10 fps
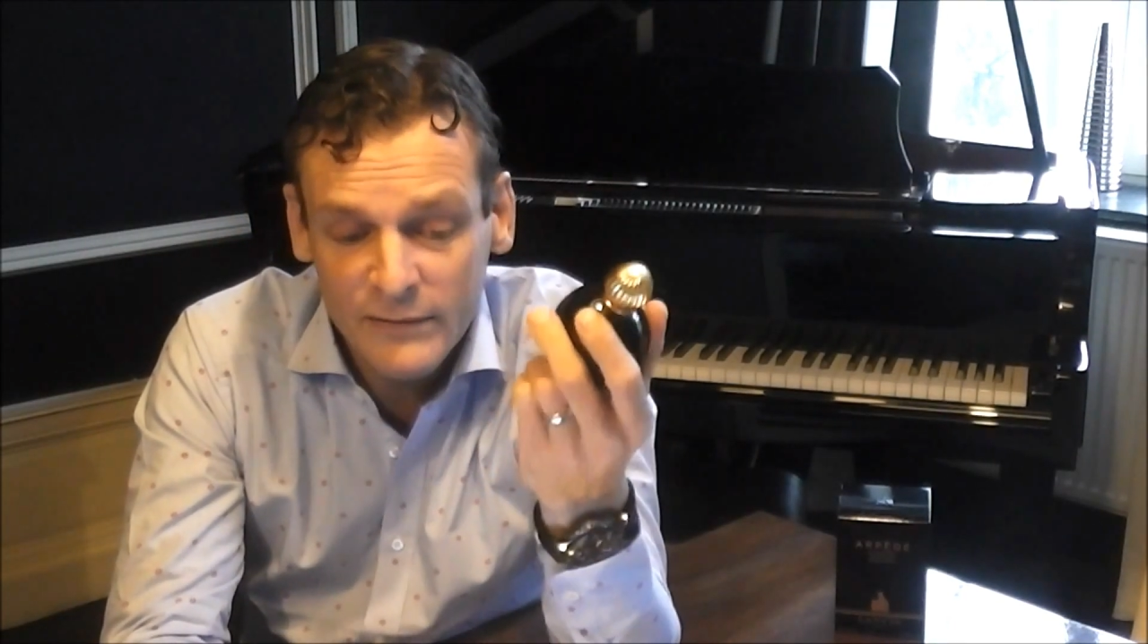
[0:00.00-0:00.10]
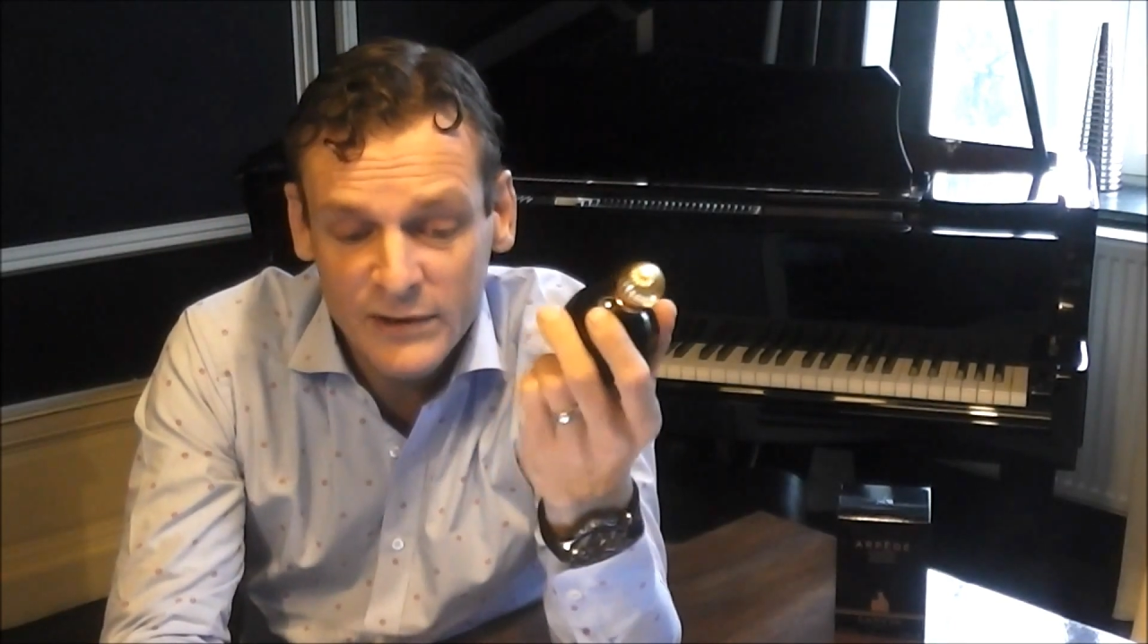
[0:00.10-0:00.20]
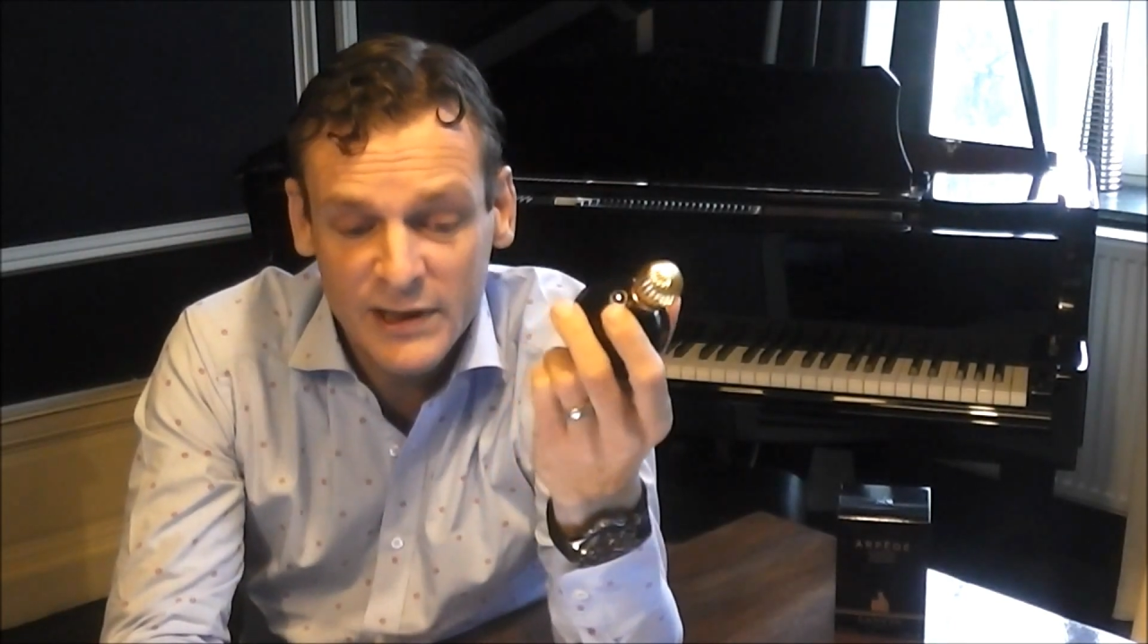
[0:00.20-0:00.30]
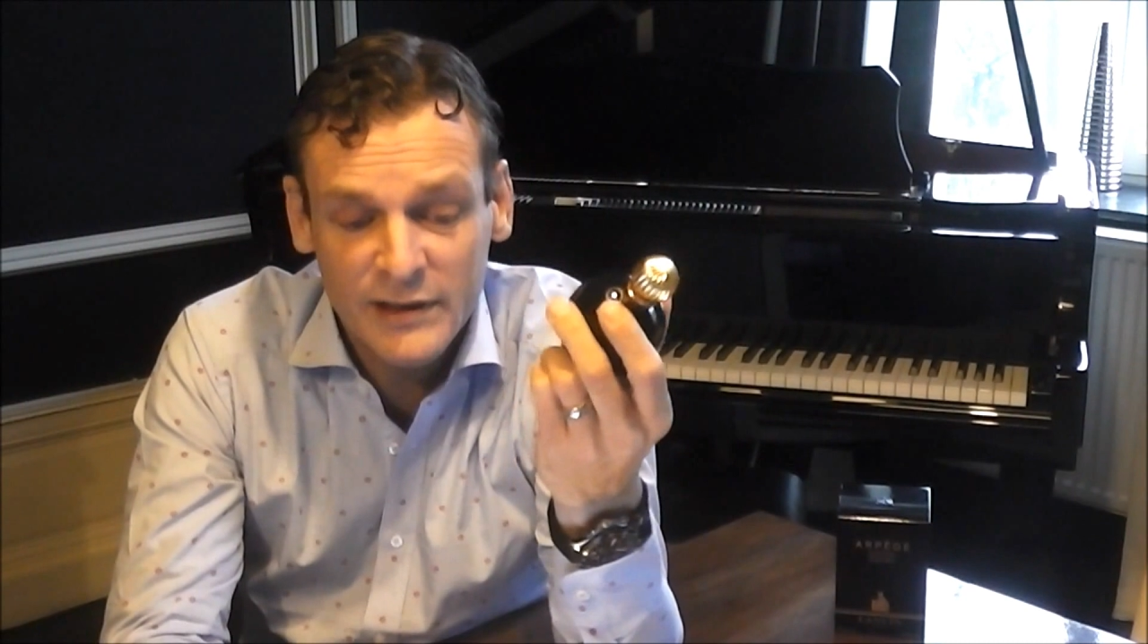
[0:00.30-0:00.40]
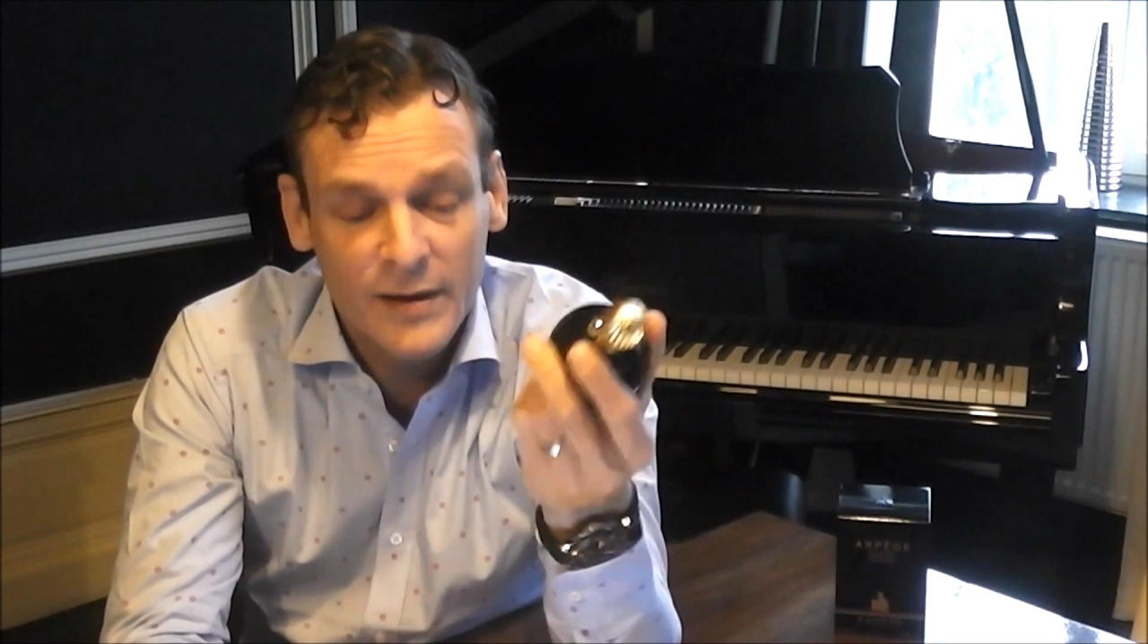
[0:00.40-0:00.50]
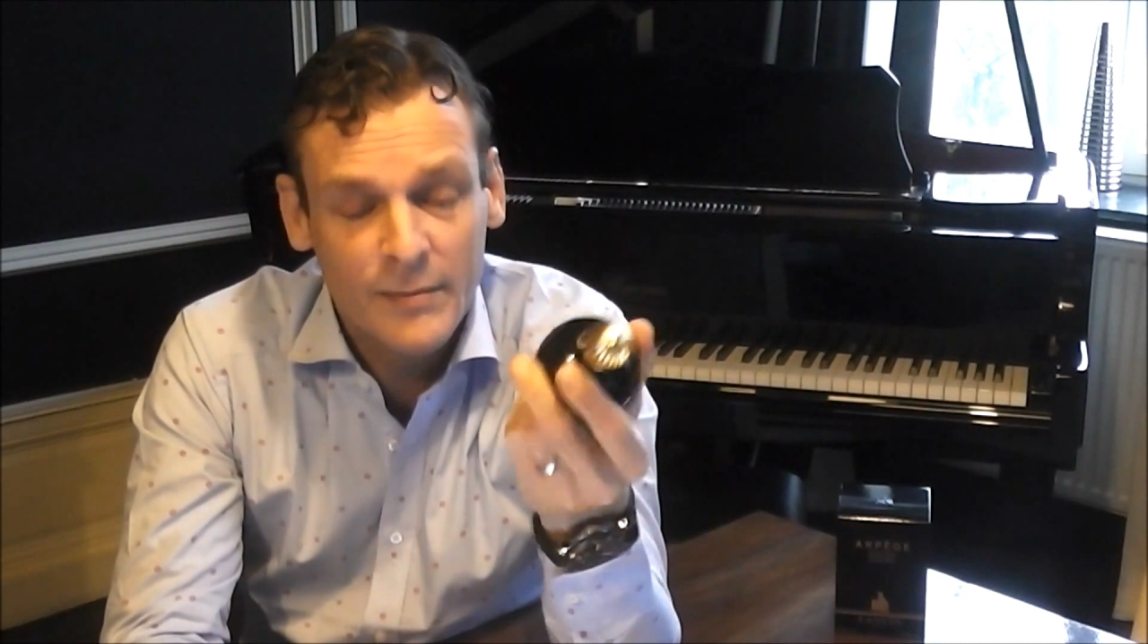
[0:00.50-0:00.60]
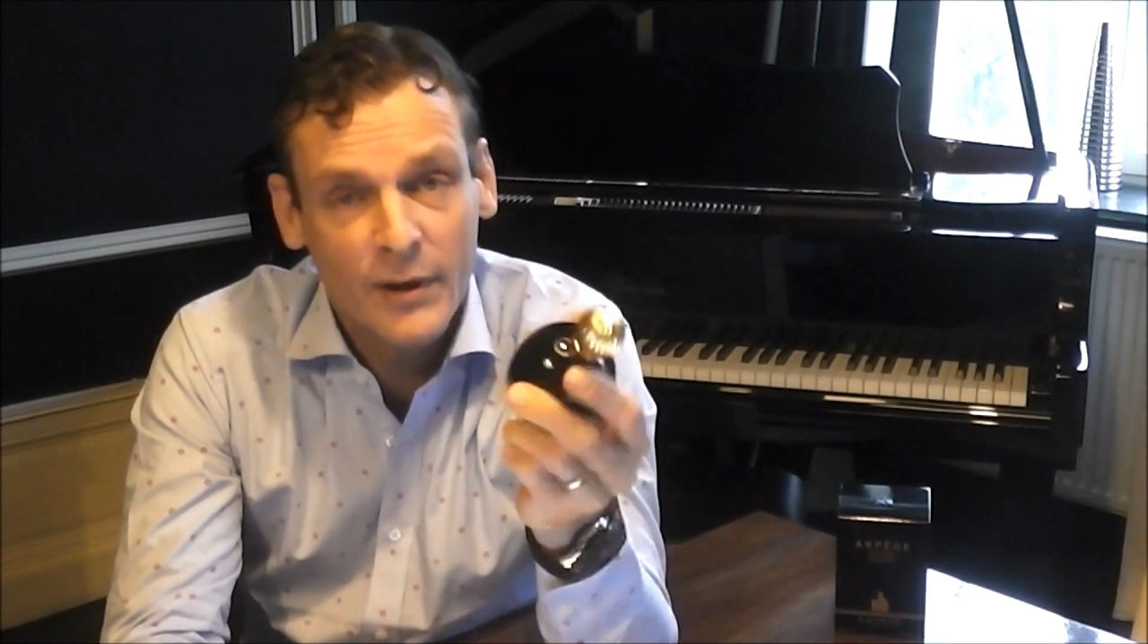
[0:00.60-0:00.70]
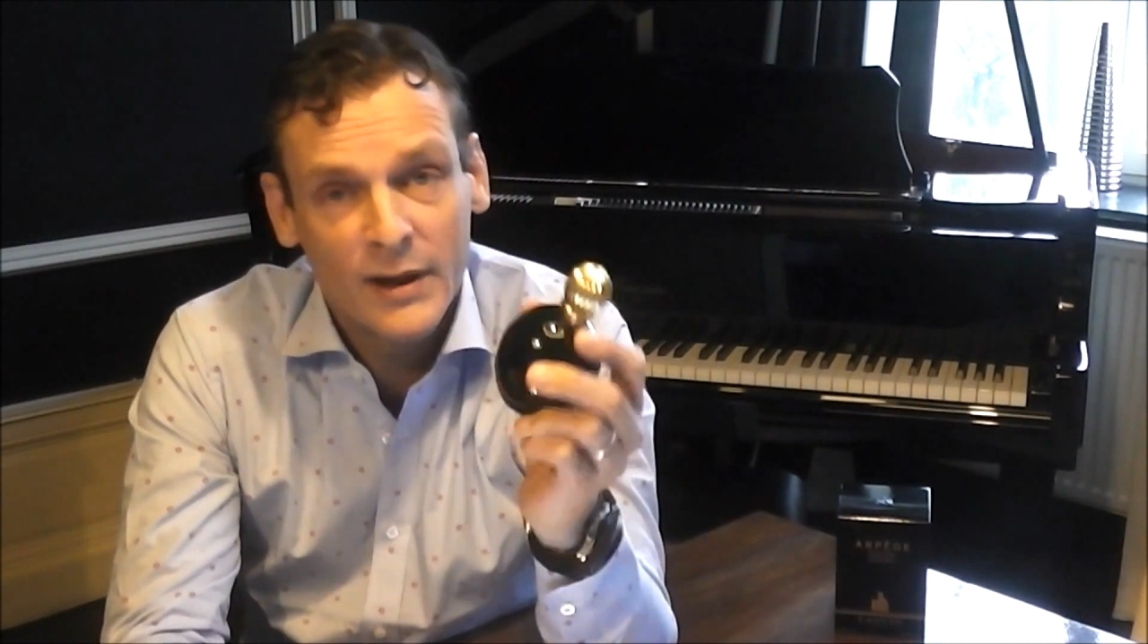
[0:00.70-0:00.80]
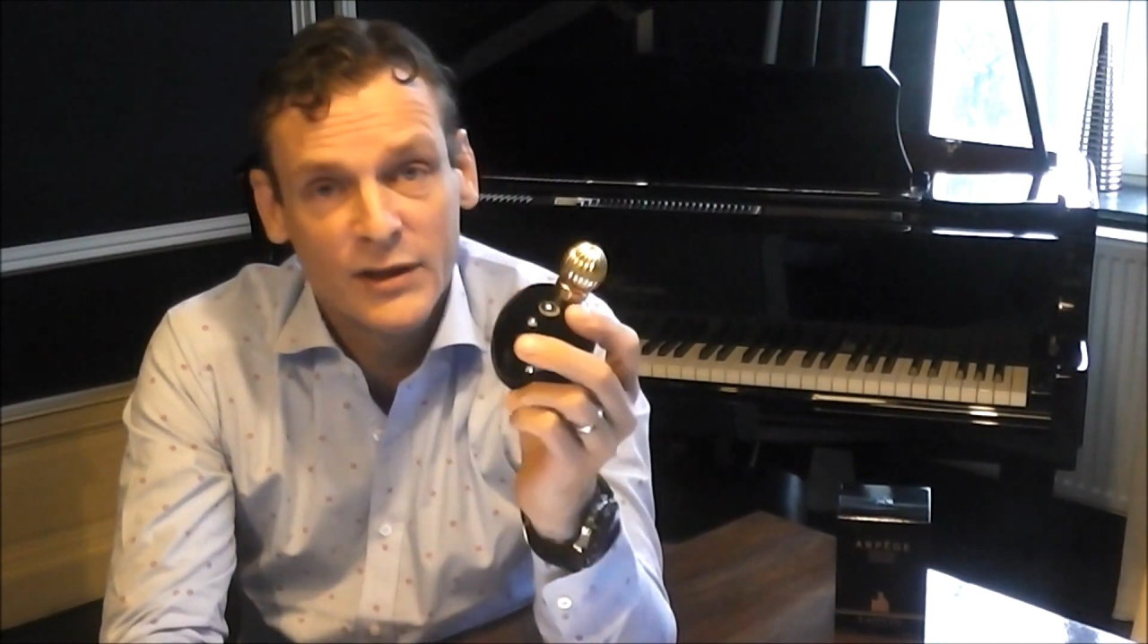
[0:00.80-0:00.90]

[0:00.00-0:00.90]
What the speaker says: was designed by